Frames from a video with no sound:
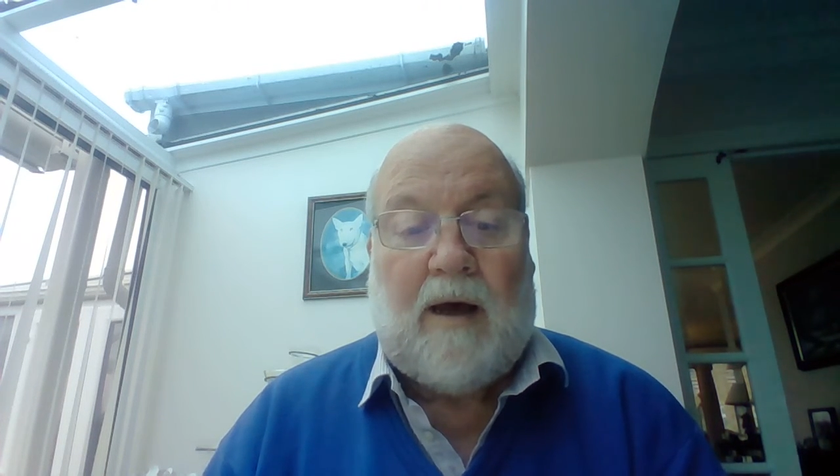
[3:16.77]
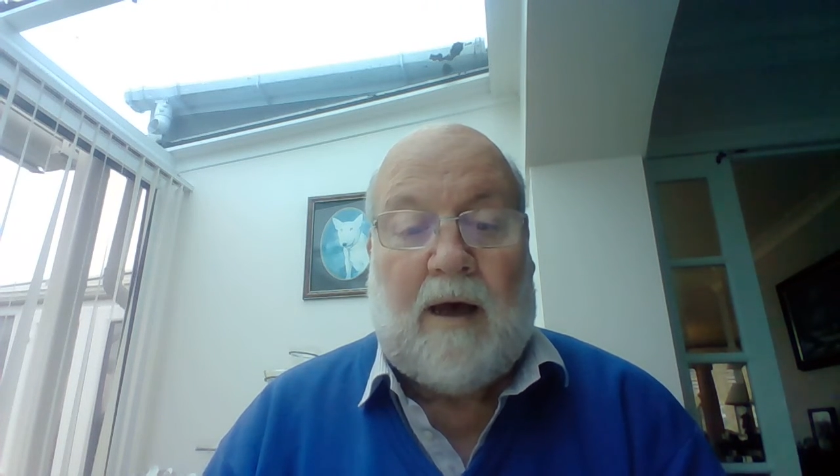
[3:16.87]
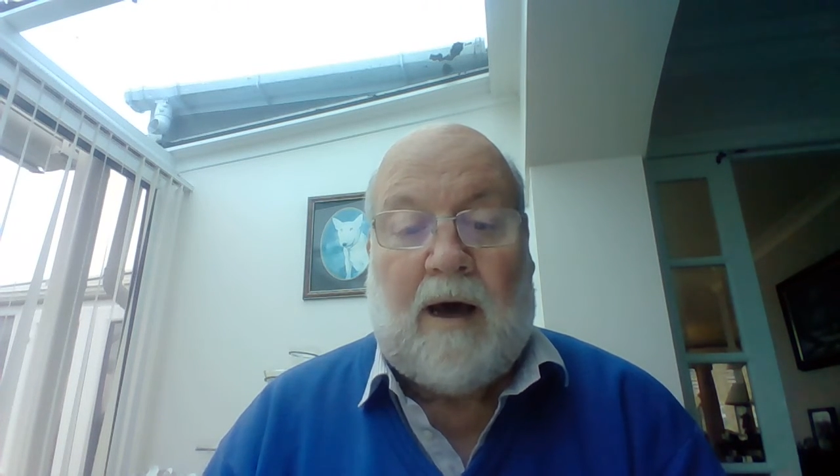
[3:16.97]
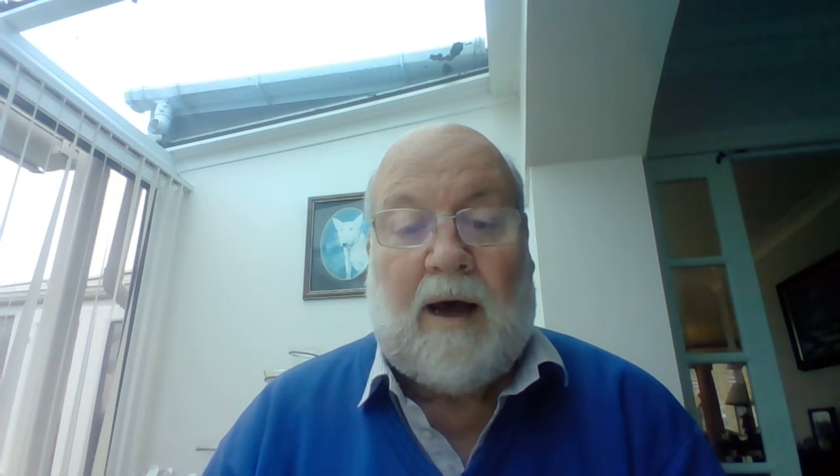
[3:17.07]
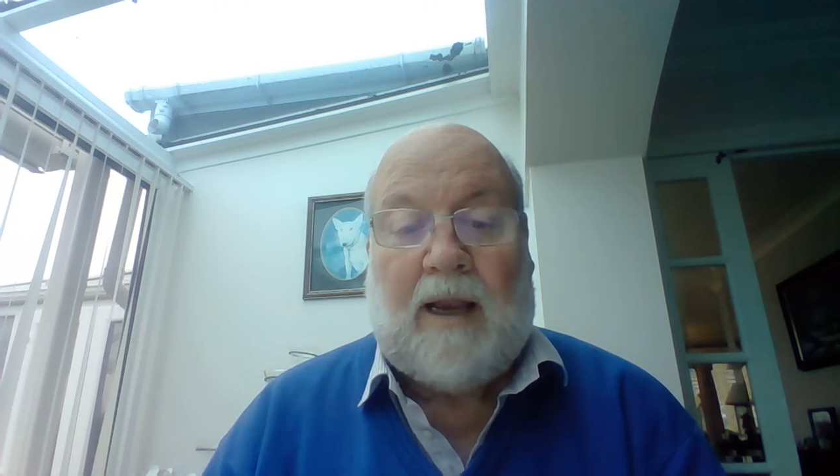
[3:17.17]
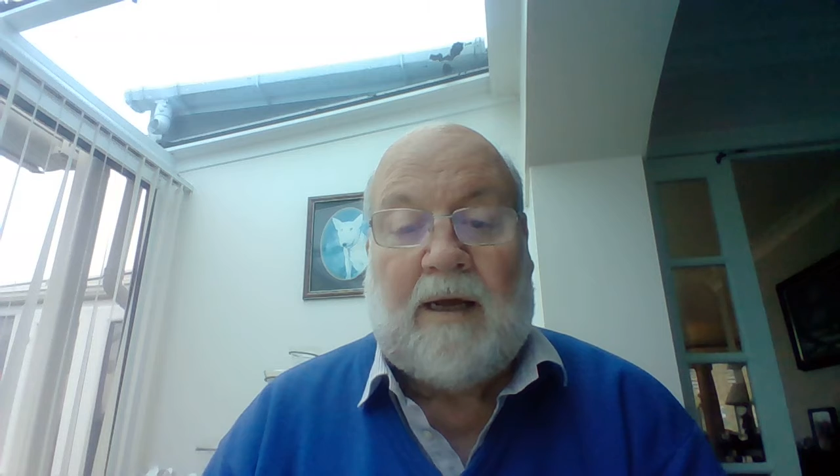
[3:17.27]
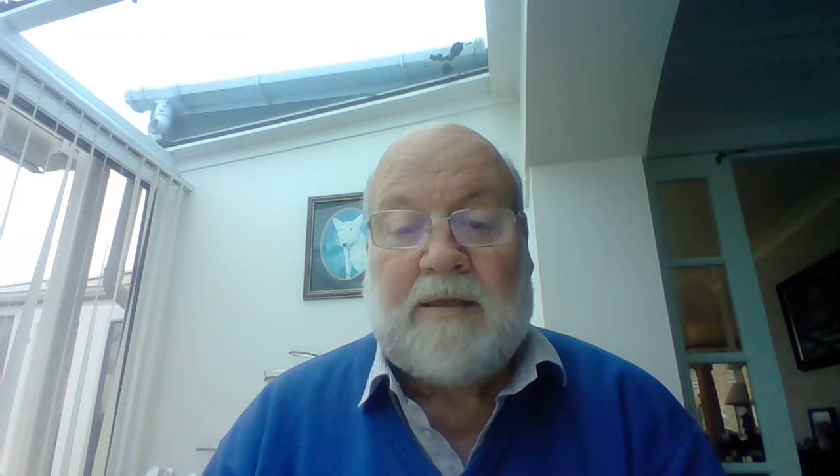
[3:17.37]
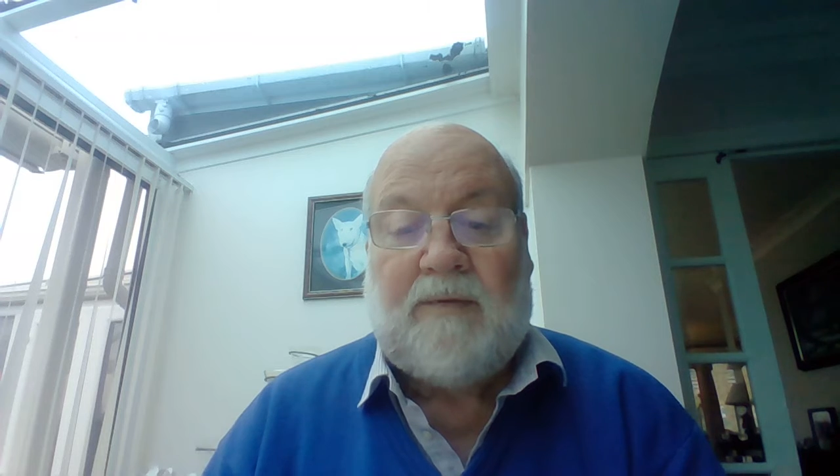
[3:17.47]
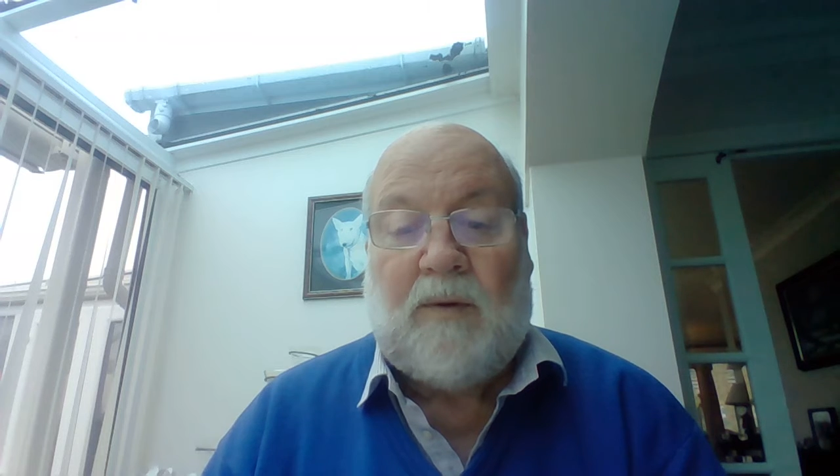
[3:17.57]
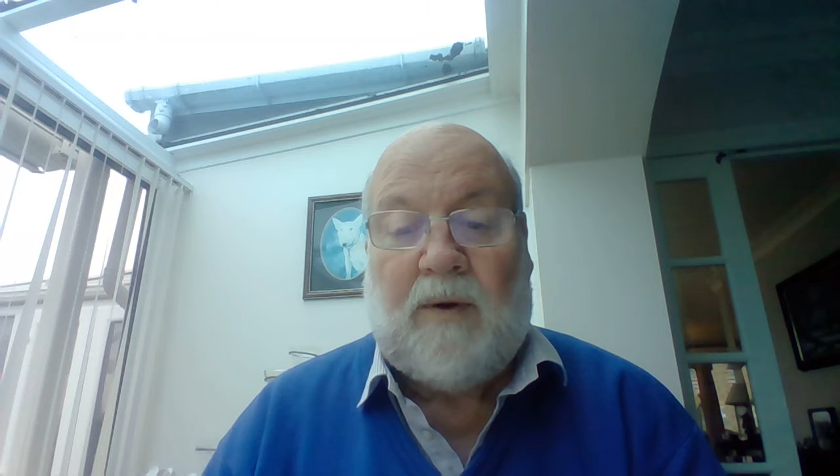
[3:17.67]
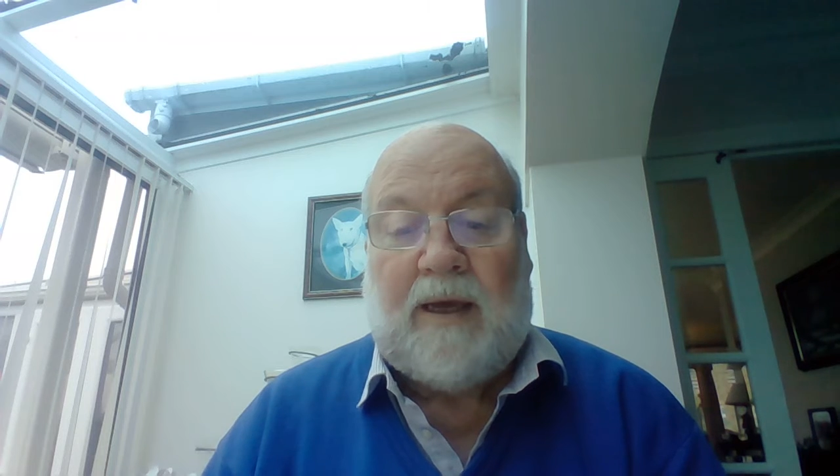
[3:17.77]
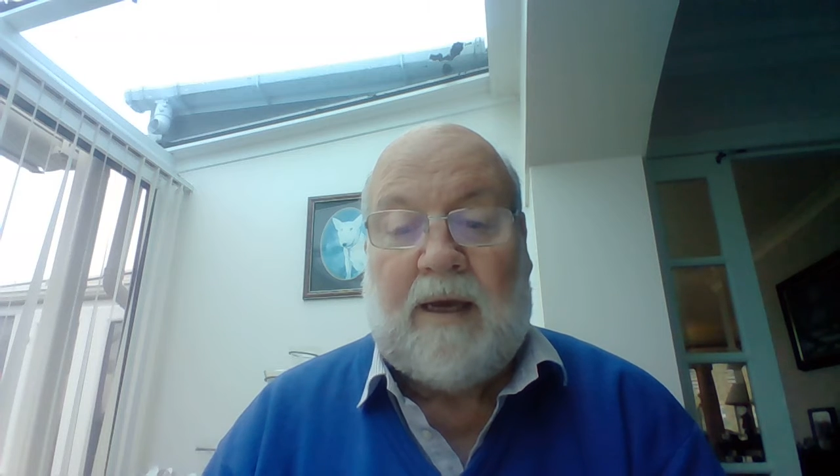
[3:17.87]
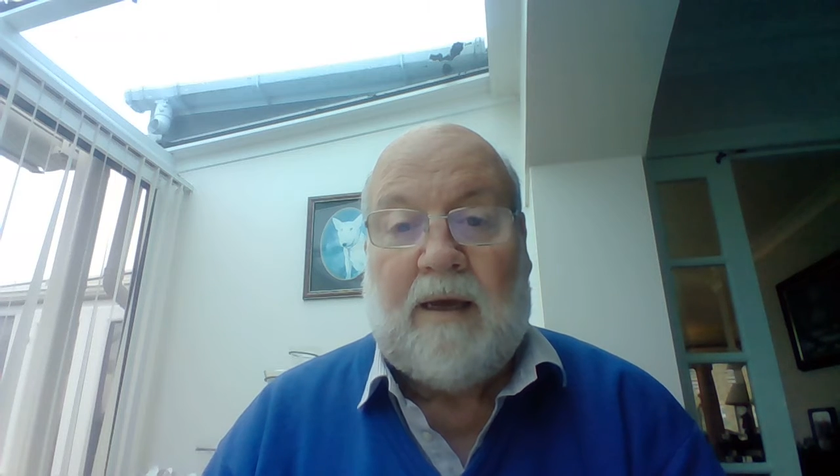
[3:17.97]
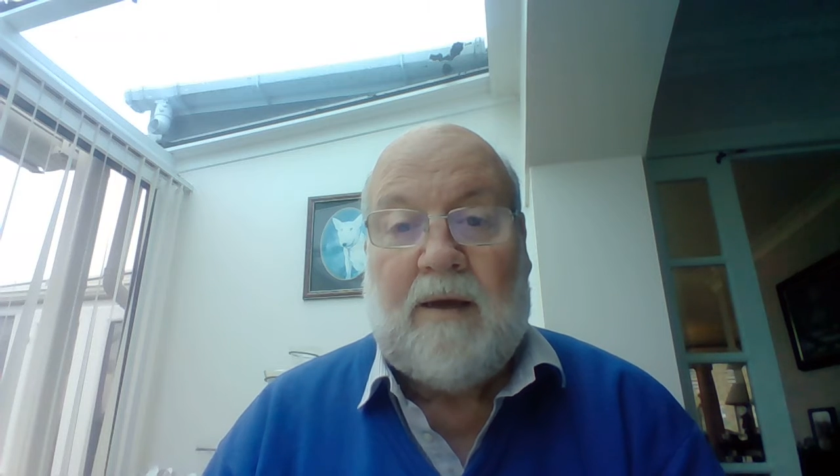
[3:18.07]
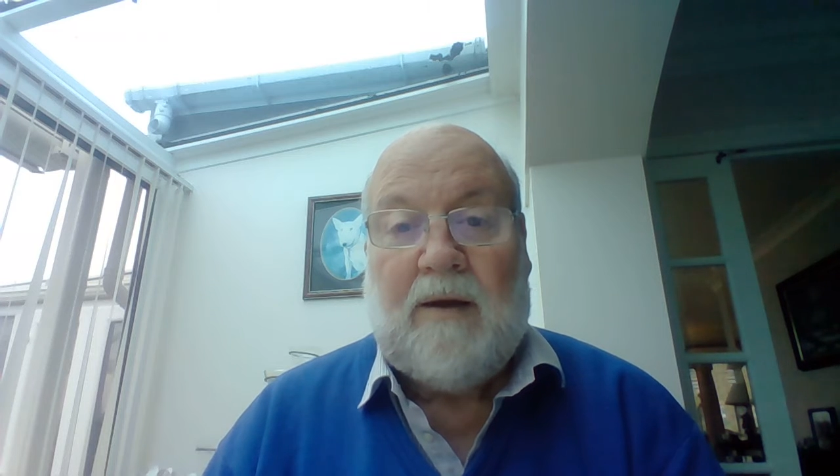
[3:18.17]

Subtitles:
a highlight of the week,